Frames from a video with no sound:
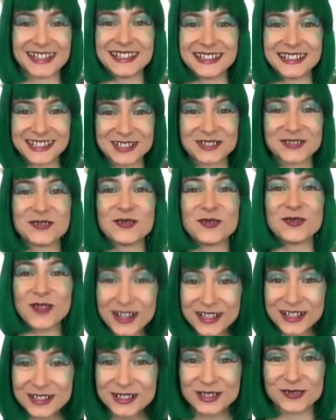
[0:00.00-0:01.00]
It is
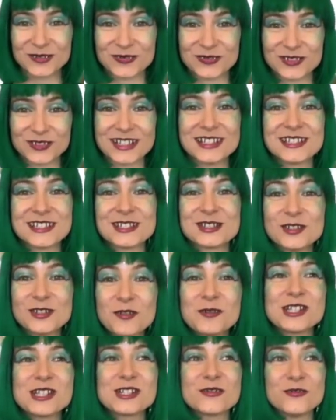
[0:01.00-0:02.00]
wonderful. It is so
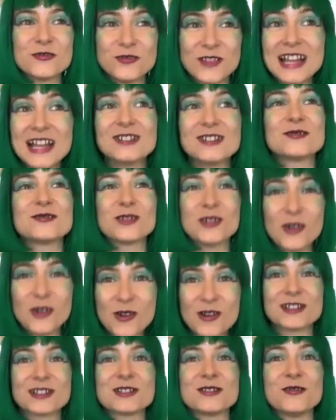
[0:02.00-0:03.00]
much fun. Of
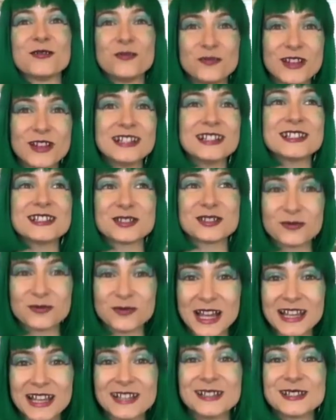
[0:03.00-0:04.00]
course, the funnest
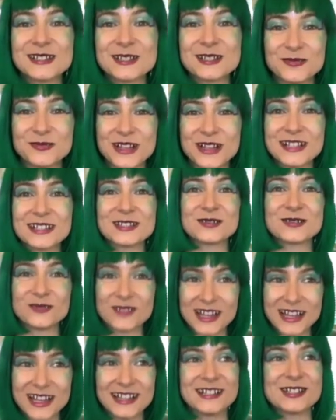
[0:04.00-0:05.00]
way is the best
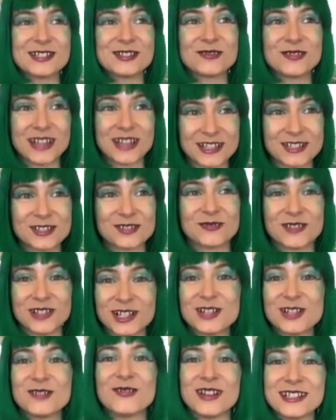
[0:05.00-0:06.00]
way to get to where
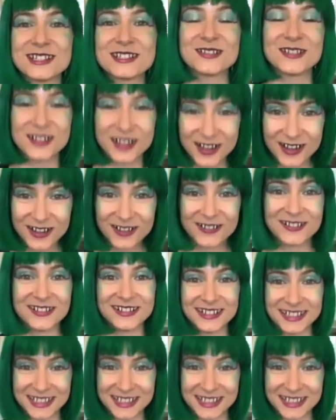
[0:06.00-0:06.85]
you want to go.